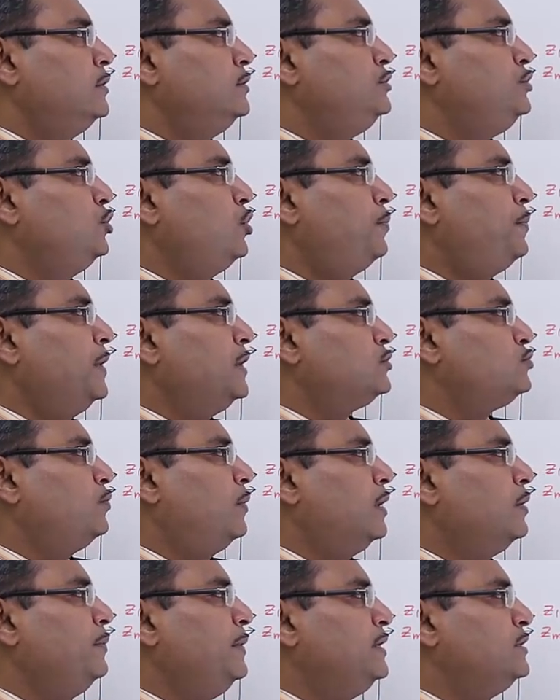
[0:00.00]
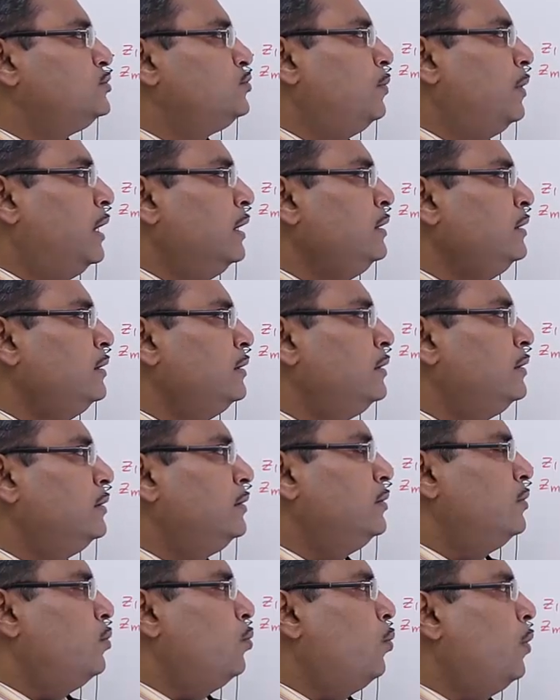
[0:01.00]
0 plus 1 means 1,
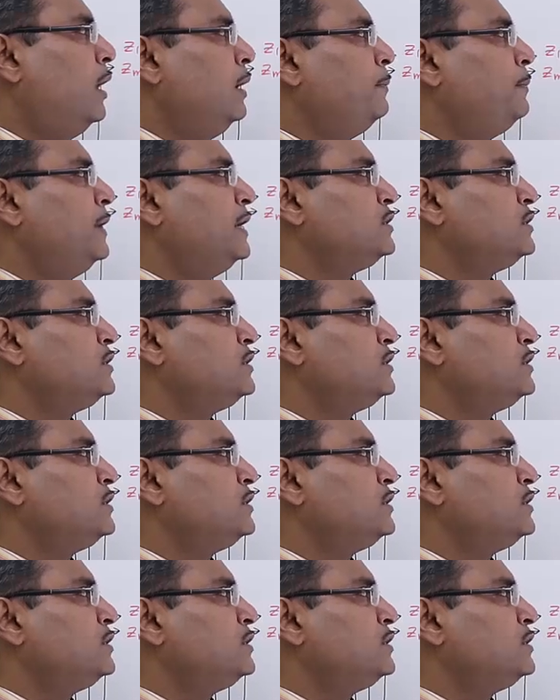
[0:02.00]
1